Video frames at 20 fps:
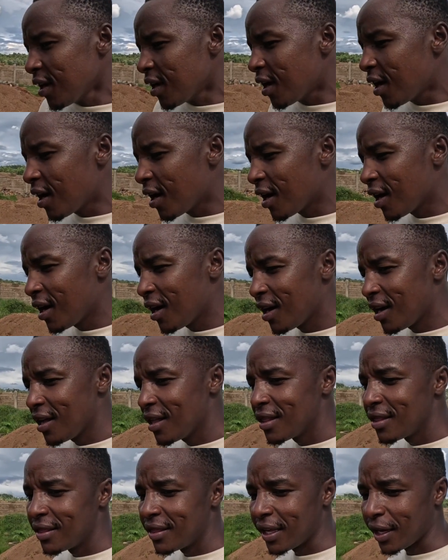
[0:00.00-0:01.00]

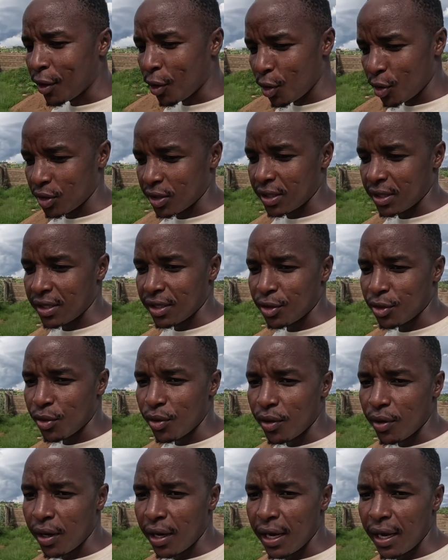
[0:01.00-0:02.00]
the cost,
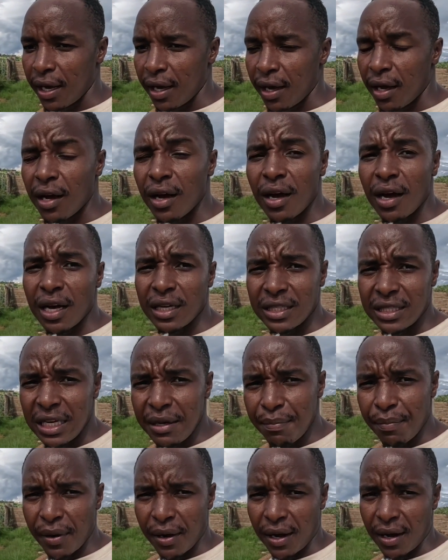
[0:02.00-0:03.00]
so a
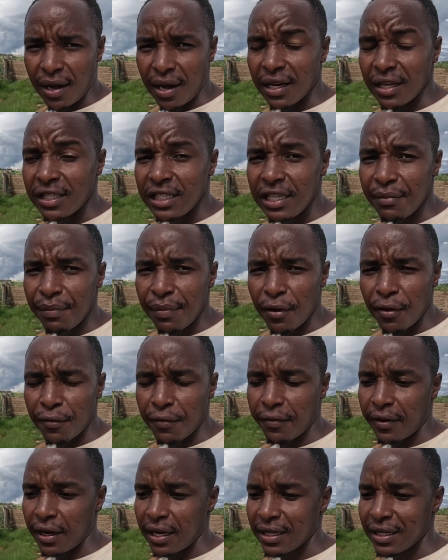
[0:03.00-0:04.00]
tipper
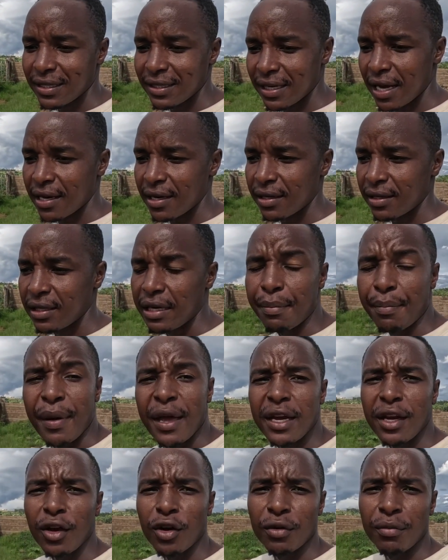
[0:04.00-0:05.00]
of sand,
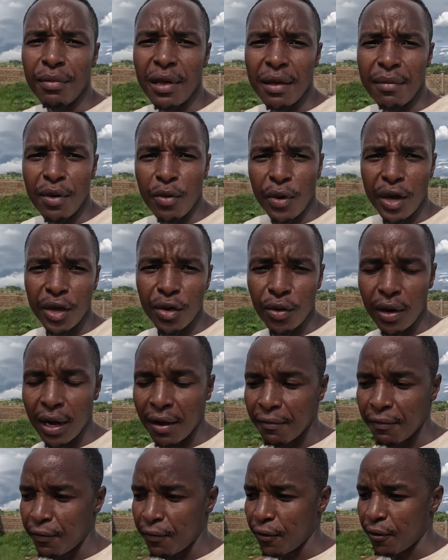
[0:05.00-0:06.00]
depending on maybe where you
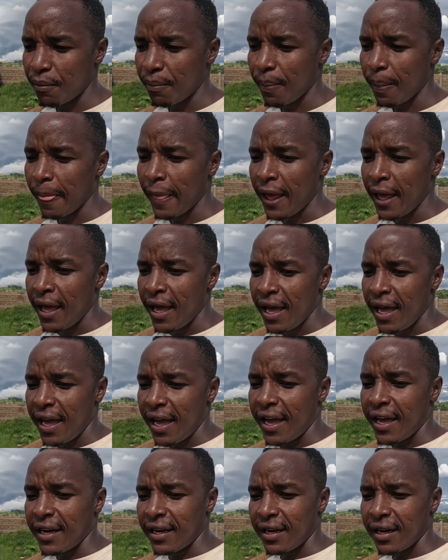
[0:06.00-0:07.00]
come from,
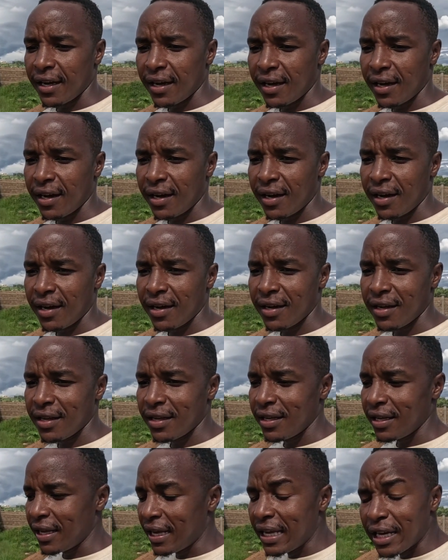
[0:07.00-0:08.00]
and
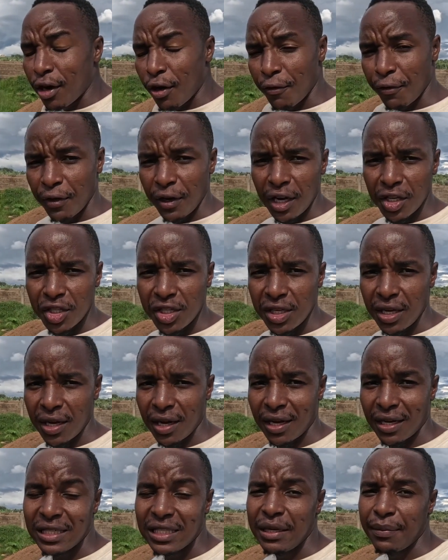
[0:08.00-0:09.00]
in our village here,
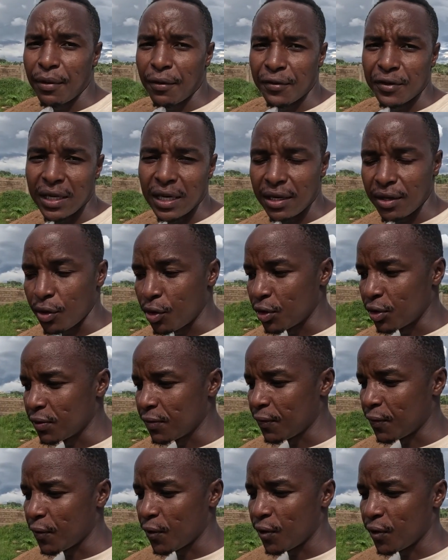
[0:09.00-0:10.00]
a tip of sand goes
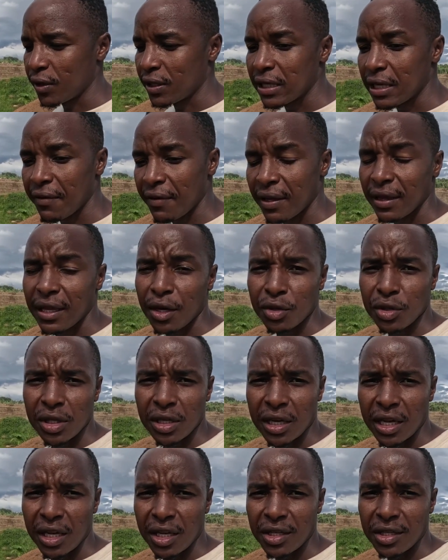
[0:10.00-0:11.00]
for
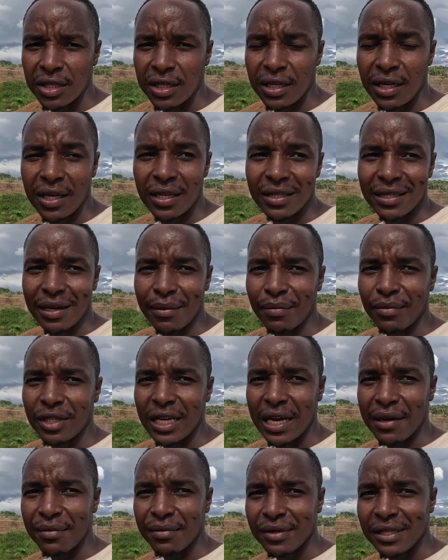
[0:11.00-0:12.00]
7,000 Kenya shillings,
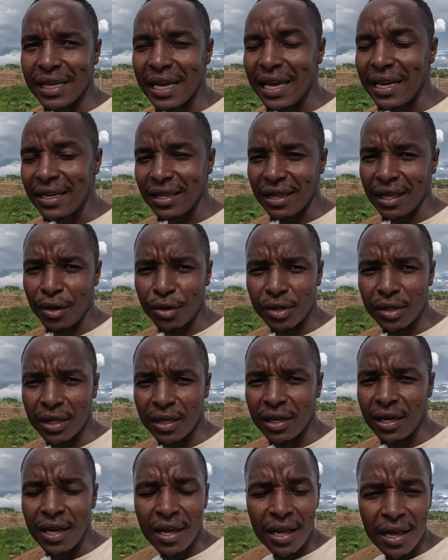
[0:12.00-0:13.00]
sometimes 8,000,
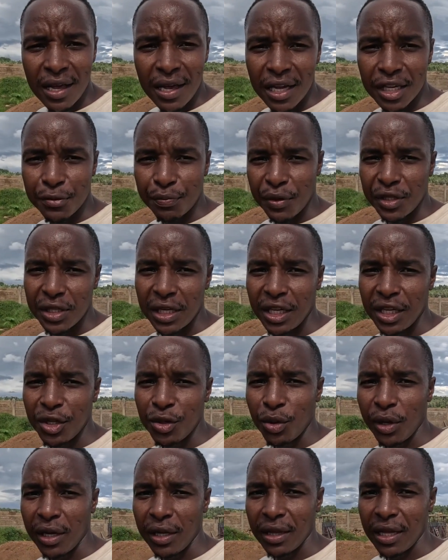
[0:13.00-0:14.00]
especially
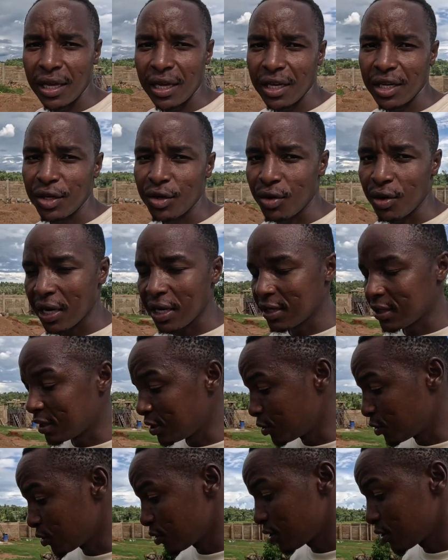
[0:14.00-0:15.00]
during the dry
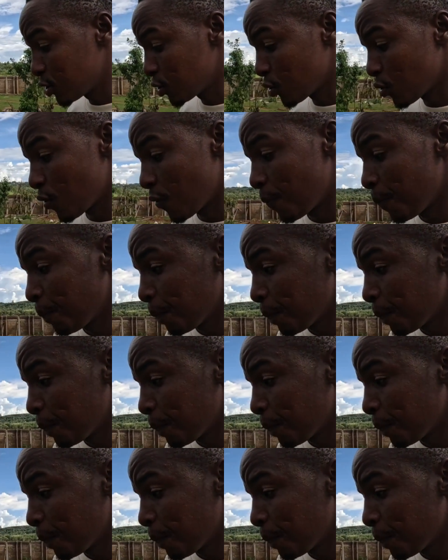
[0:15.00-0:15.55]
season. So